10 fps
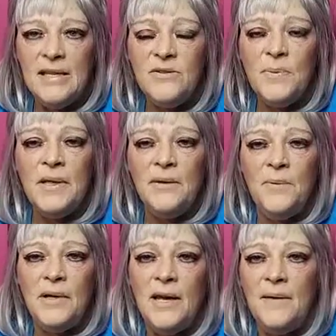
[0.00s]
That's really
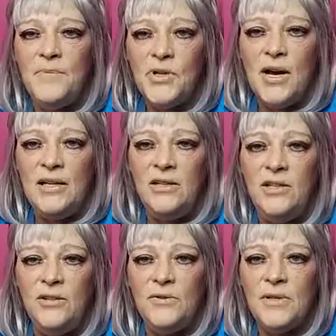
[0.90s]
what I'm trying to
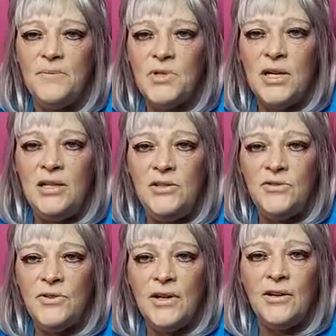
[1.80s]
do is I'm trying to
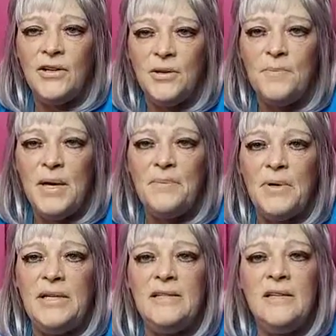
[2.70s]
trigger your
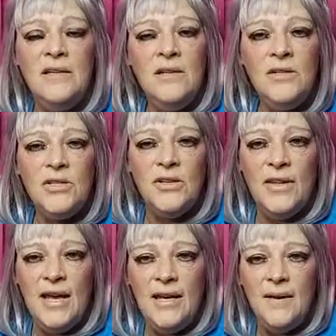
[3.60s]
memories so
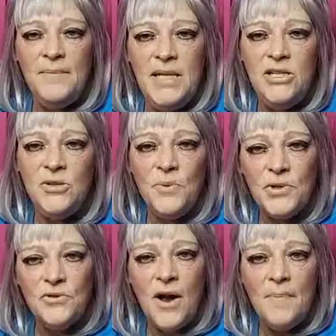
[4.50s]
that amnesia
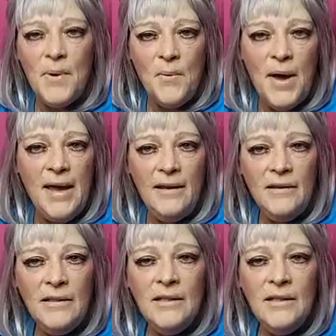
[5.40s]
will drop away